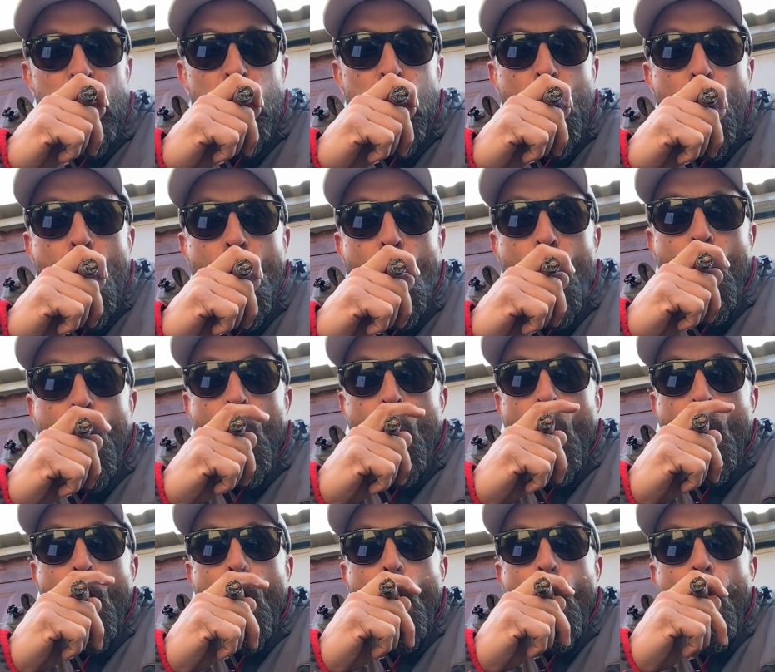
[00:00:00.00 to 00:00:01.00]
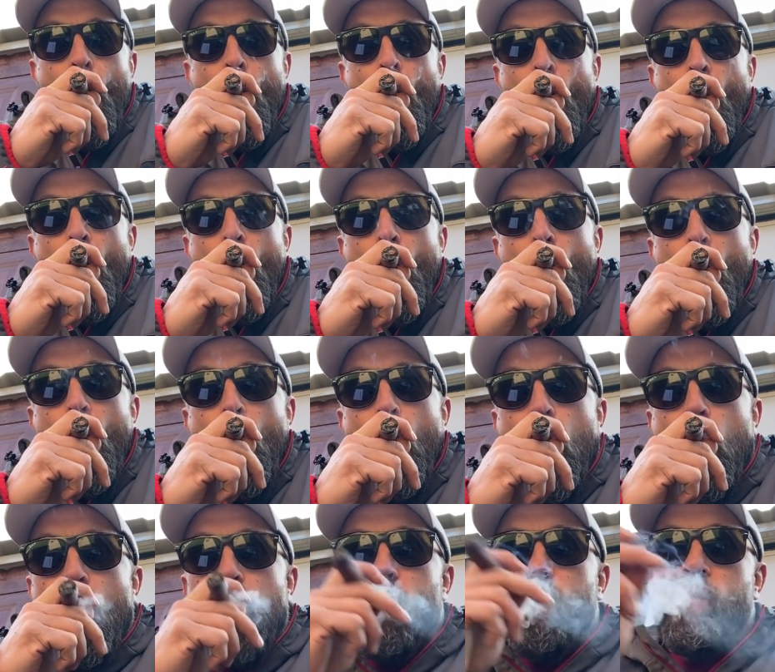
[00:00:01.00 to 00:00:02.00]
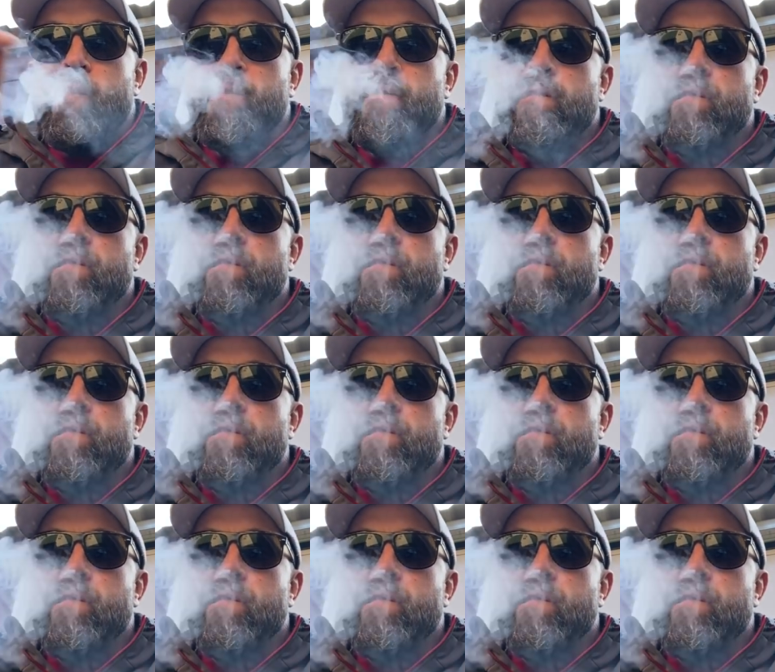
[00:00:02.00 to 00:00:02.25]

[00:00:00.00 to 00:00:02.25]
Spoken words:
Nothing is said.